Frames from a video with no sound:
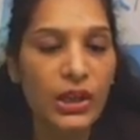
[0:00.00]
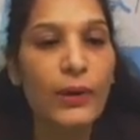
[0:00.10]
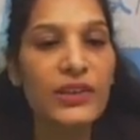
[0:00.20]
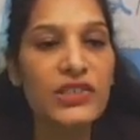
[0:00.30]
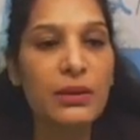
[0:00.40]

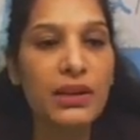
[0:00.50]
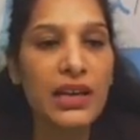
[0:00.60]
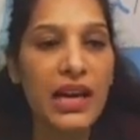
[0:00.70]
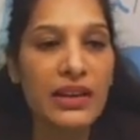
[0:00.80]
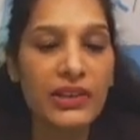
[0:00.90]
Question number
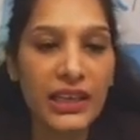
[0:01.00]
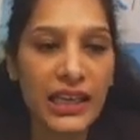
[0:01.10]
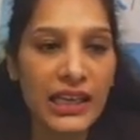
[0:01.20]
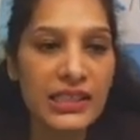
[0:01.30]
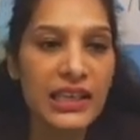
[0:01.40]

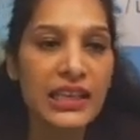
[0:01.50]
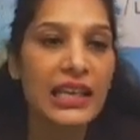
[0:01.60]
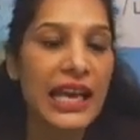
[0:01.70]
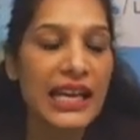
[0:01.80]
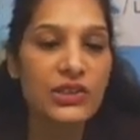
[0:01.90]
108. In
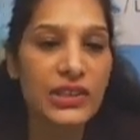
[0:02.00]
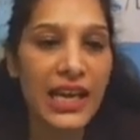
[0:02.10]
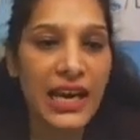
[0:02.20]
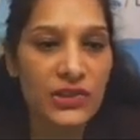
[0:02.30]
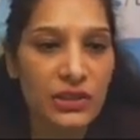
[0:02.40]
light
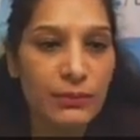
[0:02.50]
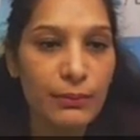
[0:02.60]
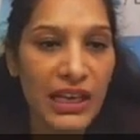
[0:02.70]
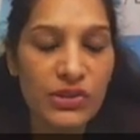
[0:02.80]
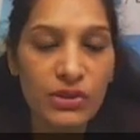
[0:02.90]
reaction,
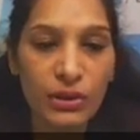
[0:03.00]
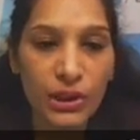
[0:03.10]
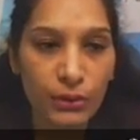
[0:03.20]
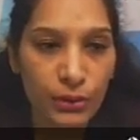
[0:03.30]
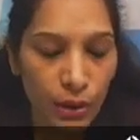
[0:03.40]

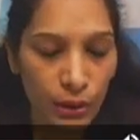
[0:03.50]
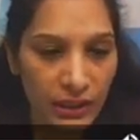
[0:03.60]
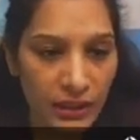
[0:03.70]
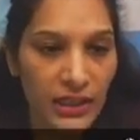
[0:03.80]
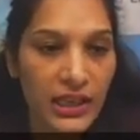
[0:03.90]

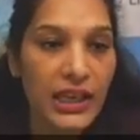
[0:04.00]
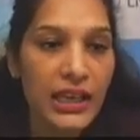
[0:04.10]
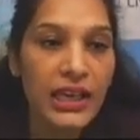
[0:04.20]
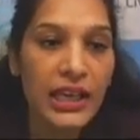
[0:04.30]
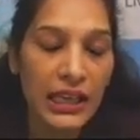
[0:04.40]
plastoquinone.
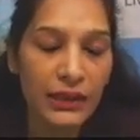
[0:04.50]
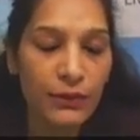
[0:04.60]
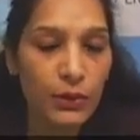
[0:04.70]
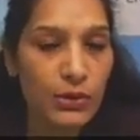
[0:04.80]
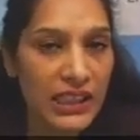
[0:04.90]
If
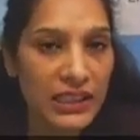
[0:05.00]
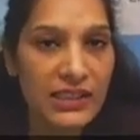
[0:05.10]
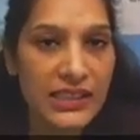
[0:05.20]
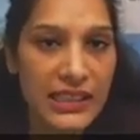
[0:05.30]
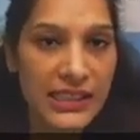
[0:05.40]
you see the
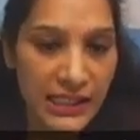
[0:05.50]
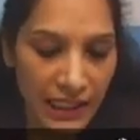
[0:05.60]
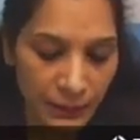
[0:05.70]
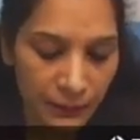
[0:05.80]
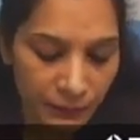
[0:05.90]
Z
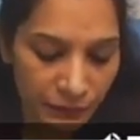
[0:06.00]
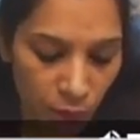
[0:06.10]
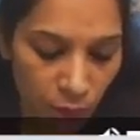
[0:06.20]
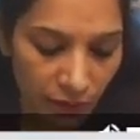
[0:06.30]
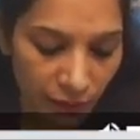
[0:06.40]
scheme,
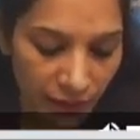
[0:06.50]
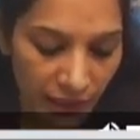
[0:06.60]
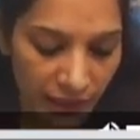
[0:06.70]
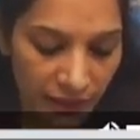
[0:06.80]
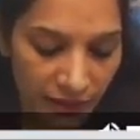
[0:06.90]
you will
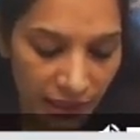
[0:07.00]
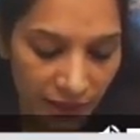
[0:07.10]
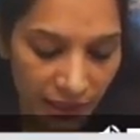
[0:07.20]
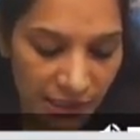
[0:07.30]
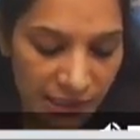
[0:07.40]
find
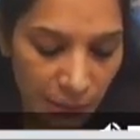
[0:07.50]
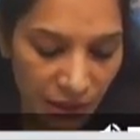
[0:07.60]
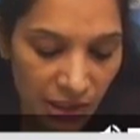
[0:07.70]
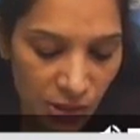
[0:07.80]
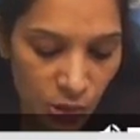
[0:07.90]
that there is
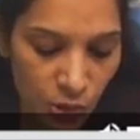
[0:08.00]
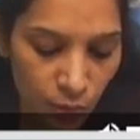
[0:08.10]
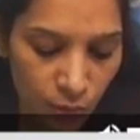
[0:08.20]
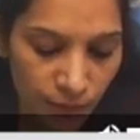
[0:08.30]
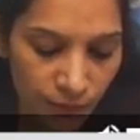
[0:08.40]
PS2,
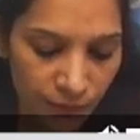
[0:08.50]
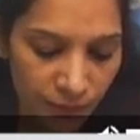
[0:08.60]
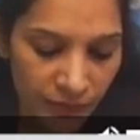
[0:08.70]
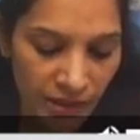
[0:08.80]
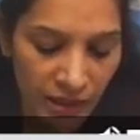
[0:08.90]

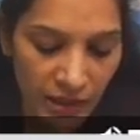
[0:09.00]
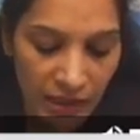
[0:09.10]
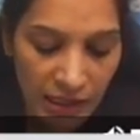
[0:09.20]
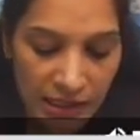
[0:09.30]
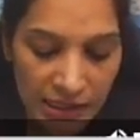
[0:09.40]

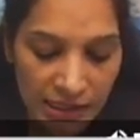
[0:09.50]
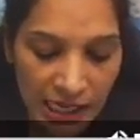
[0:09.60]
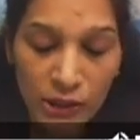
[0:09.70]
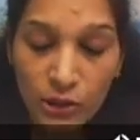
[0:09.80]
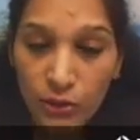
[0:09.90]

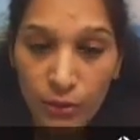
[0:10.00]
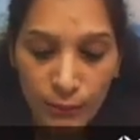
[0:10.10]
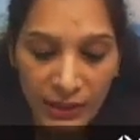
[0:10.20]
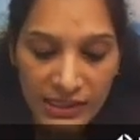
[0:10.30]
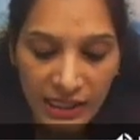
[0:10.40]

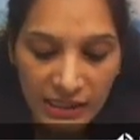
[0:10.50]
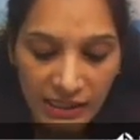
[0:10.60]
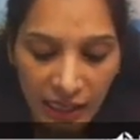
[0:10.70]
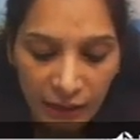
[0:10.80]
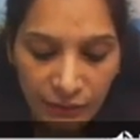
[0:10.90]
cytochrome
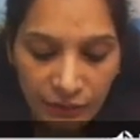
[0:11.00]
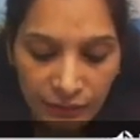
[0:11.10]
B6F,